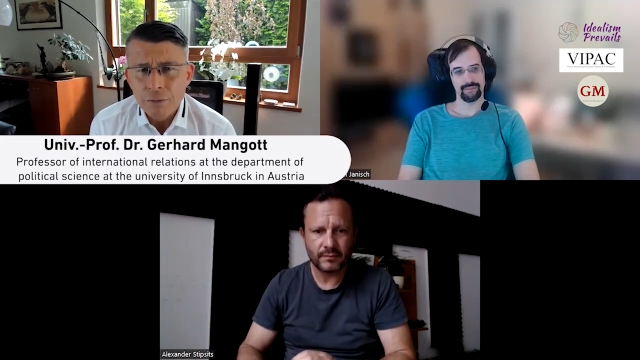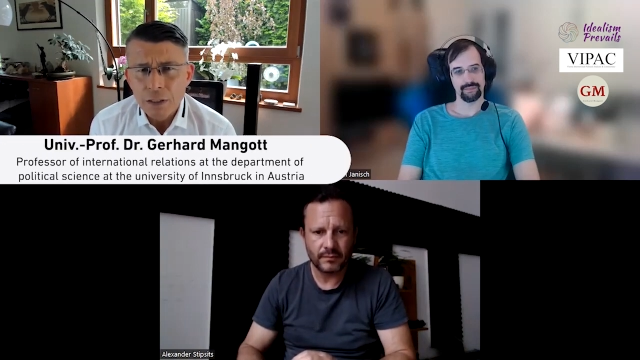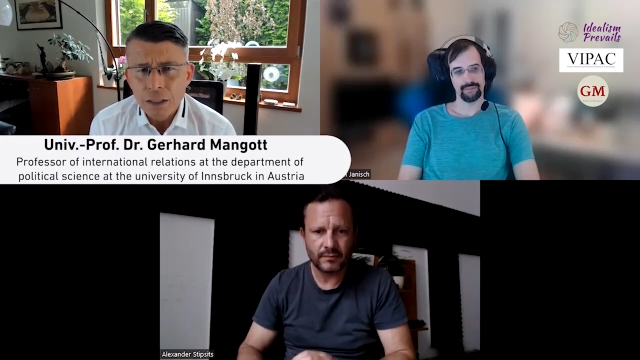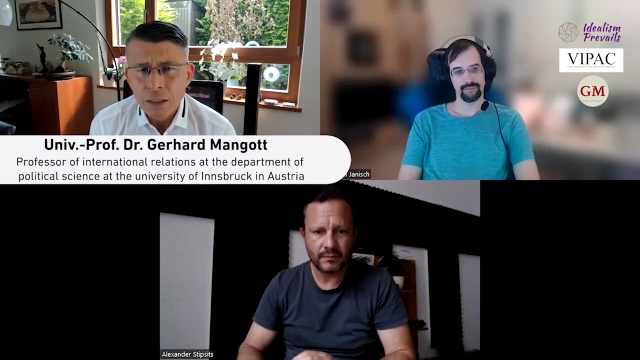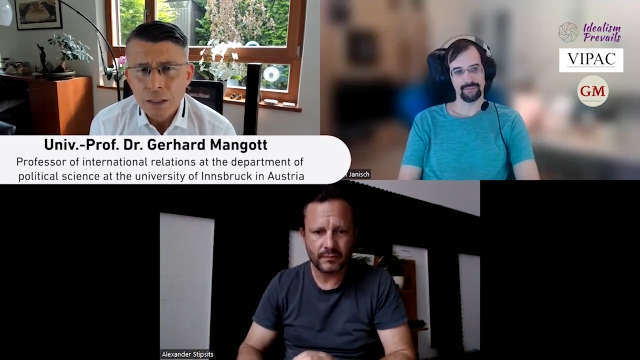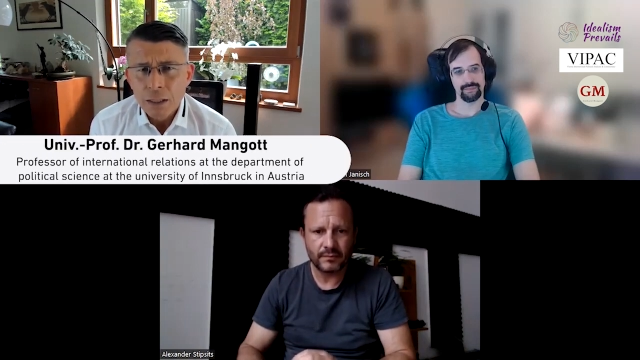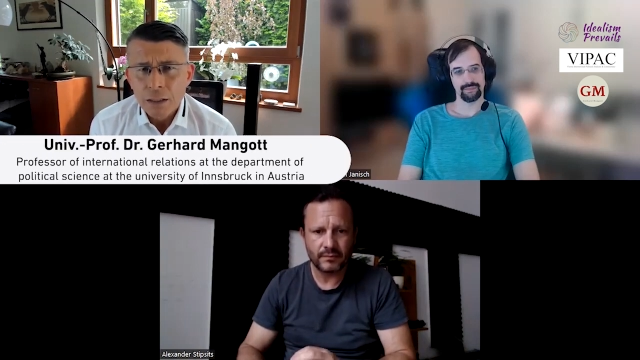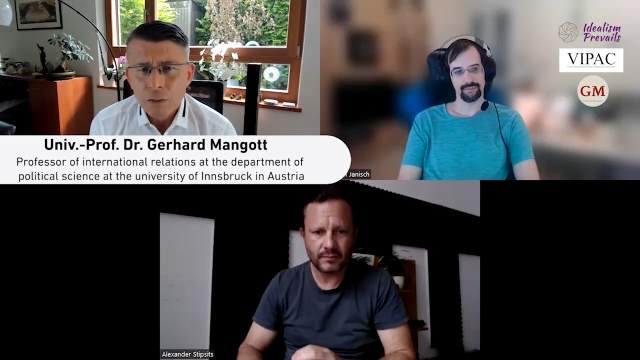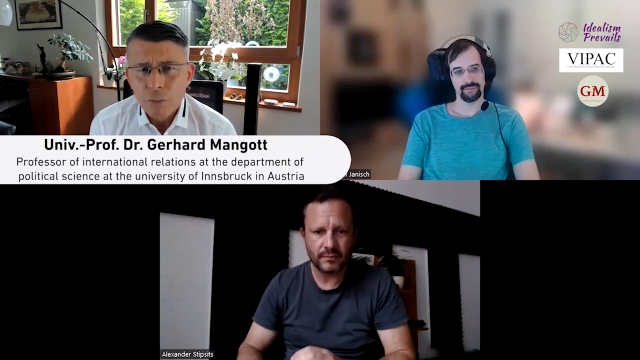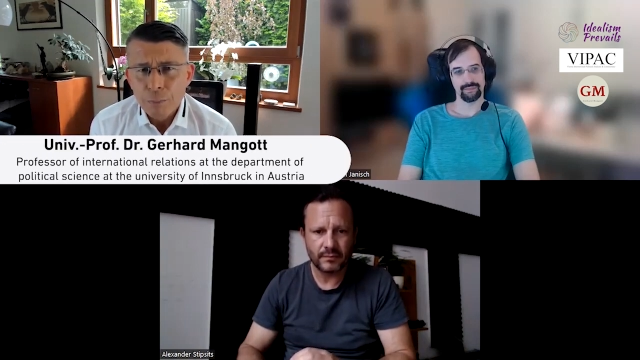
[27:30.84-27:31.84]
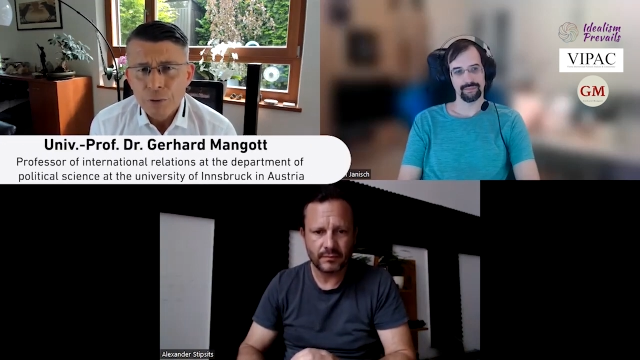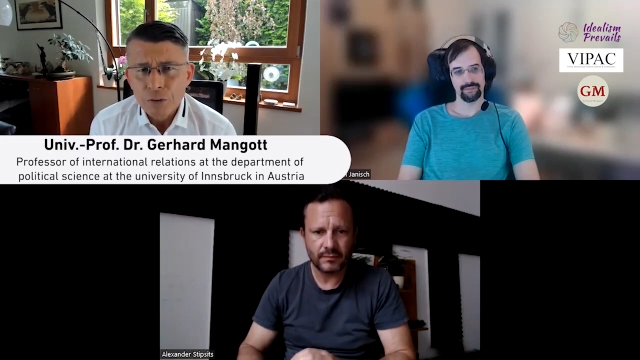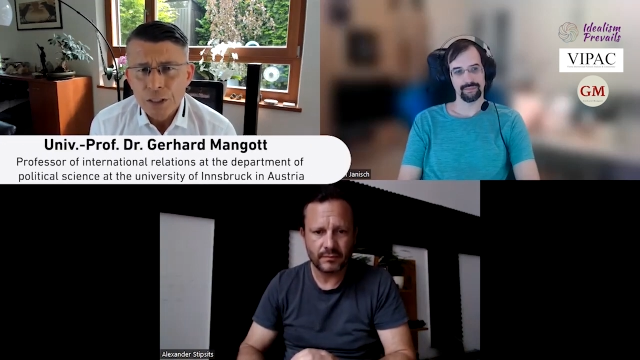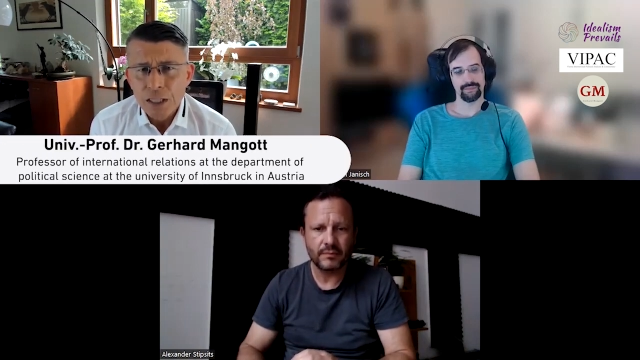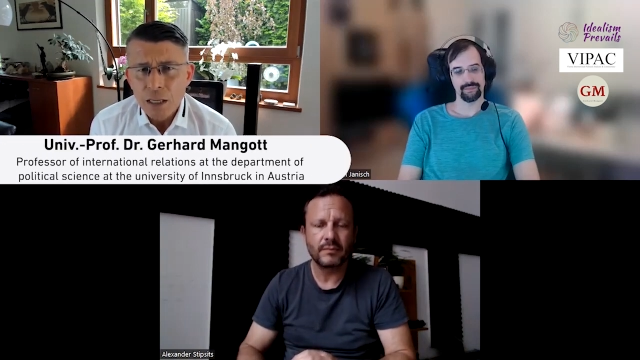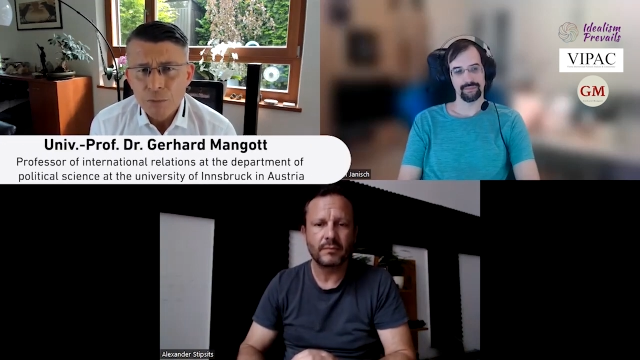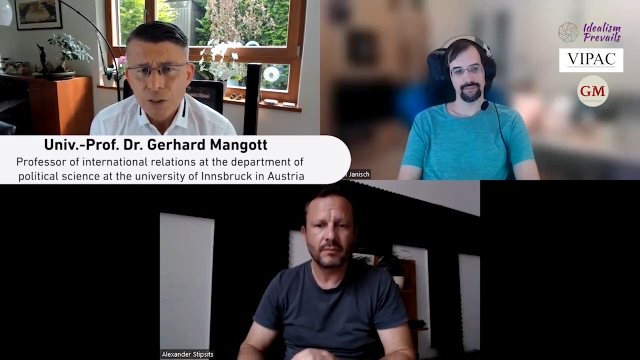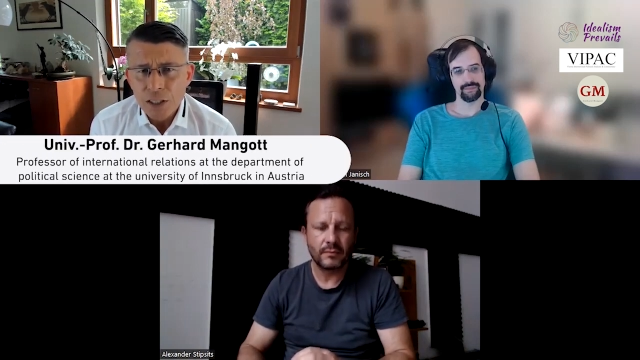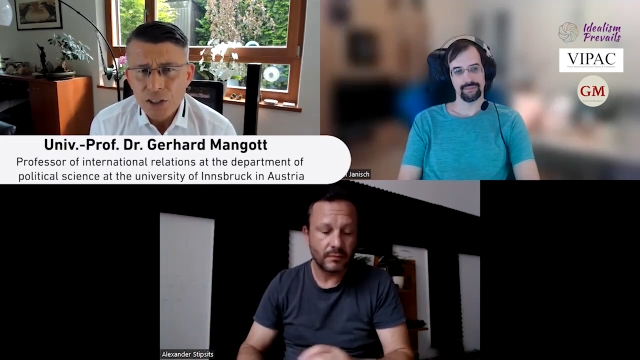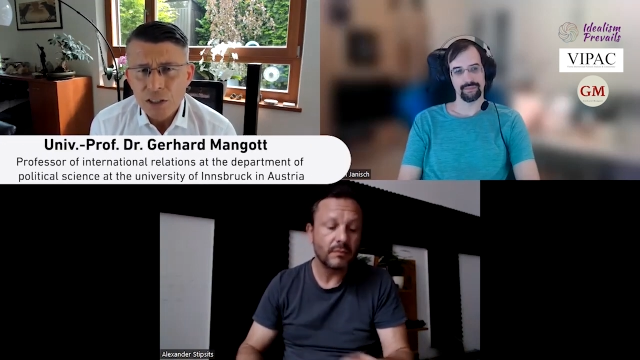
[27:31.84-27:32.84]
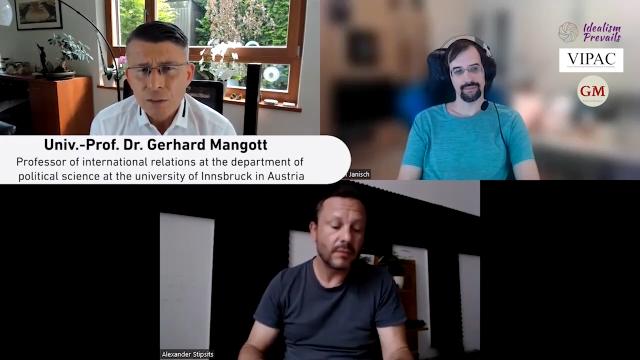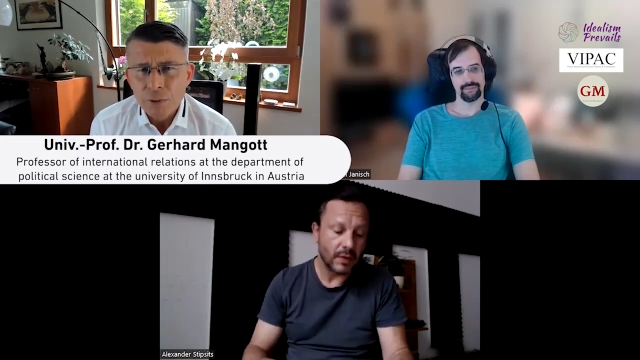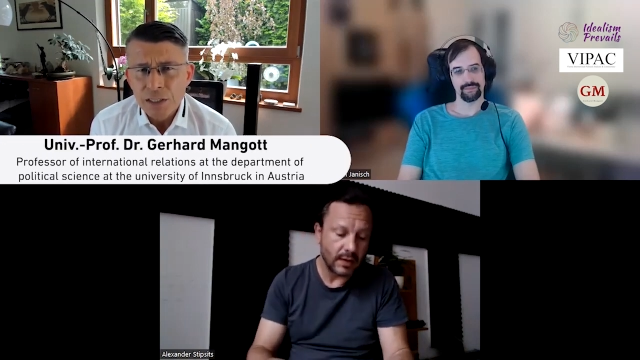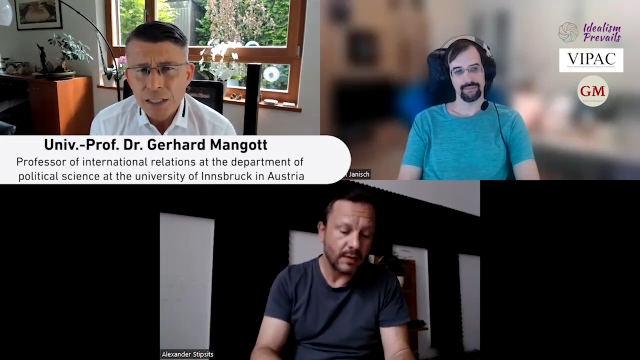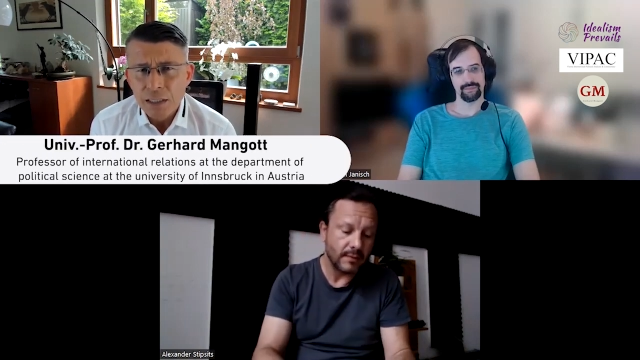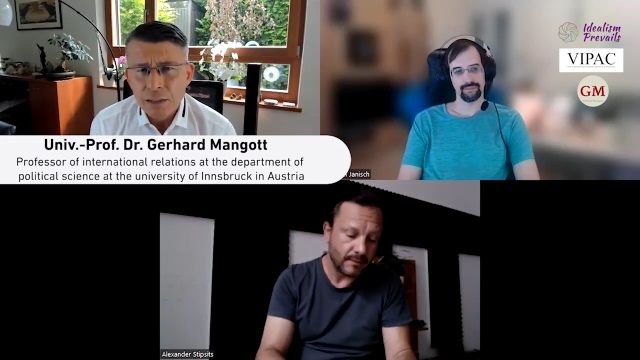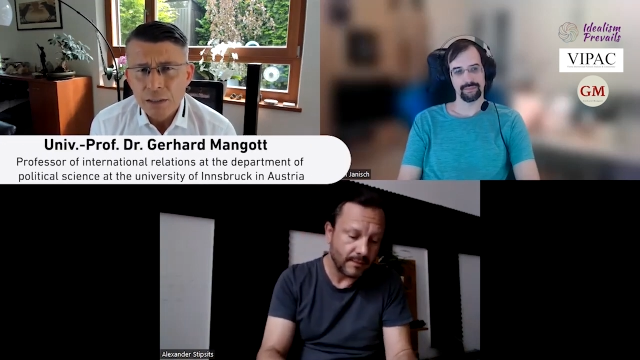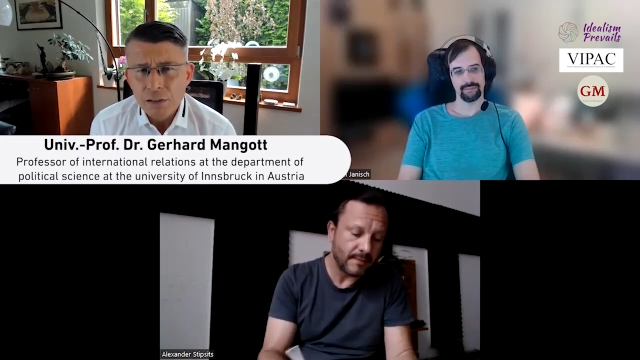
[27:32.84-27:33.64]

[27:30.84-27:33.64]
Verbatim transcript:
Speaker 1: uh, the weaponry, the ammunition, and particularly the